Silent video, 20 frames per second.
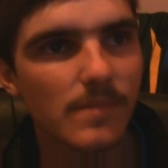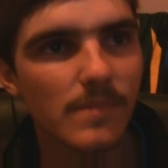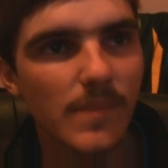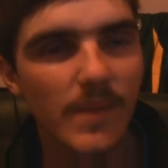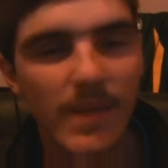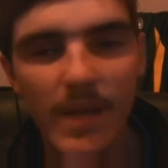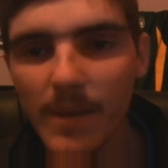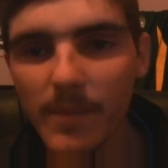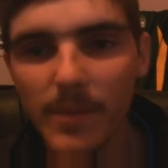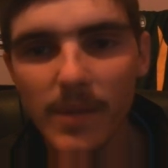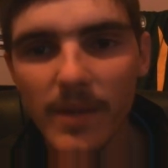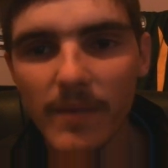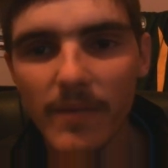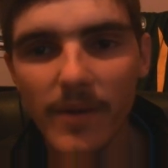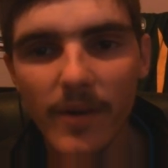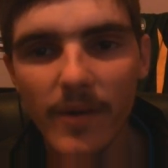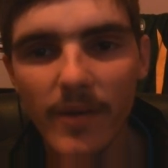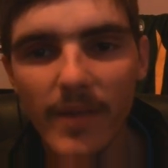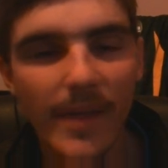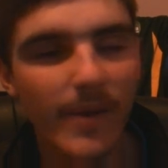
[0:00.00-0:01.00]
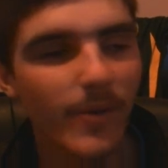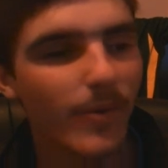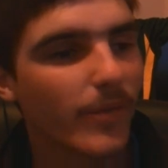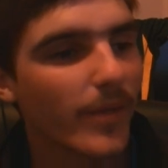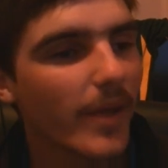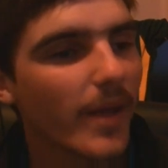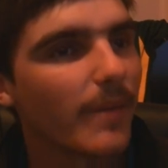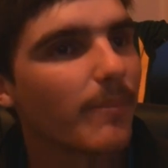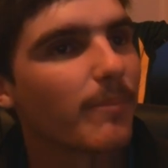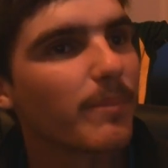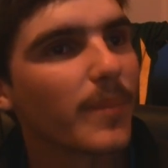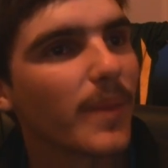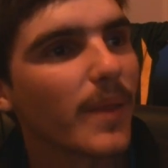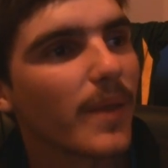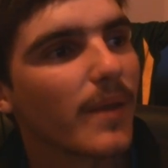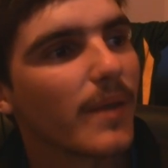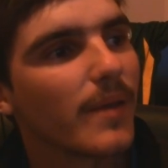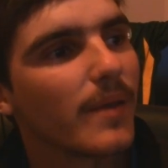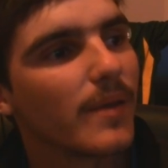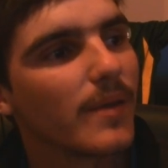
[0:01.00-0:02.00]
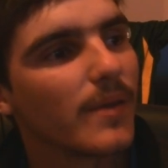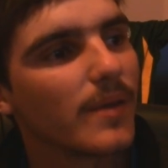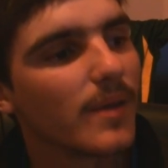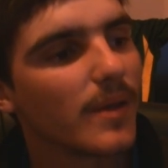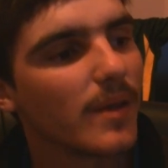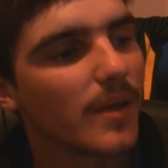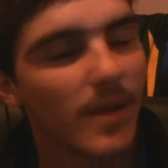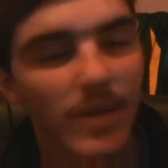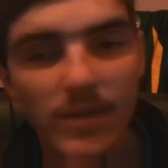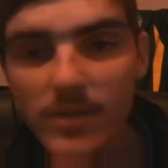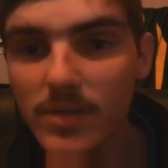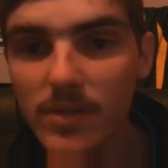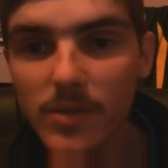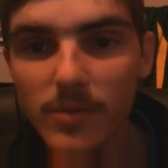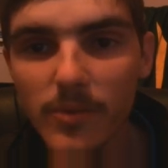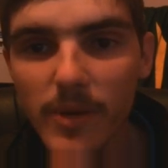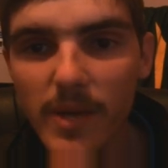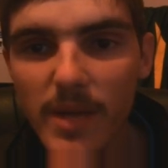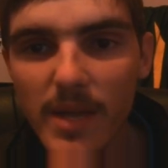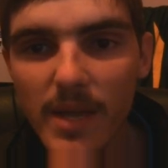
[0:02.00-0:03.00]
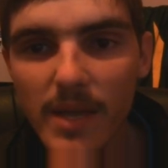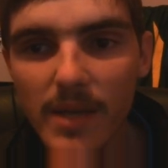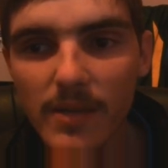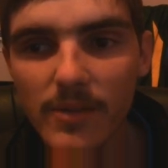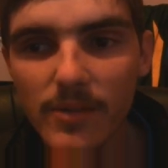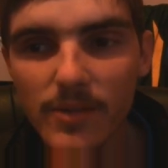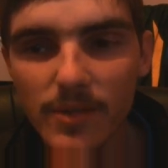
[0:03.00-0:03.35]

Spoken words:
can't believe I got that all done. It was a good weekend. It was